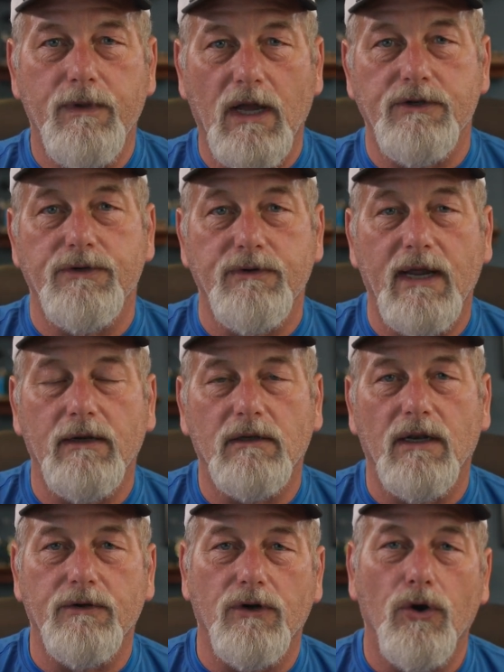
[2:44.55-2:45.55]
got your data
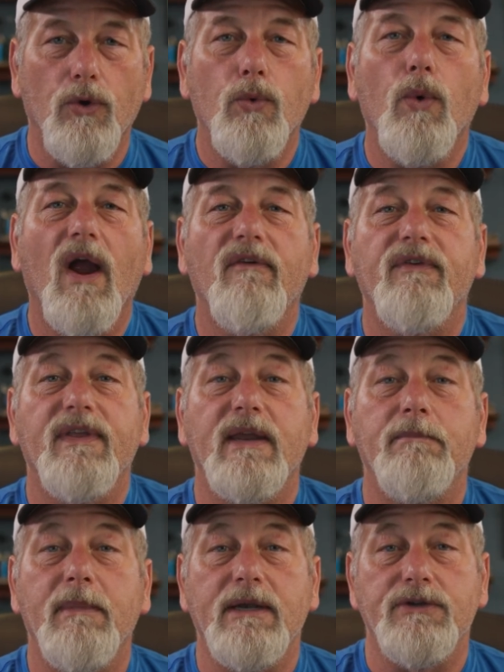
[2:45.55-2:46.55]
collector or whoever the
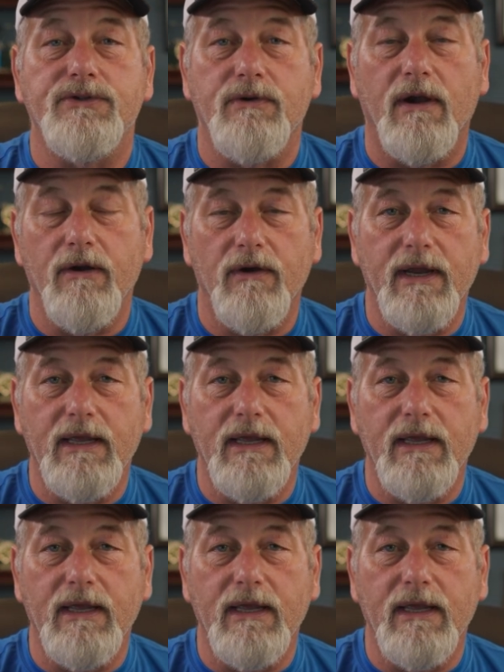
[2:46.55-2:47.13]
administrator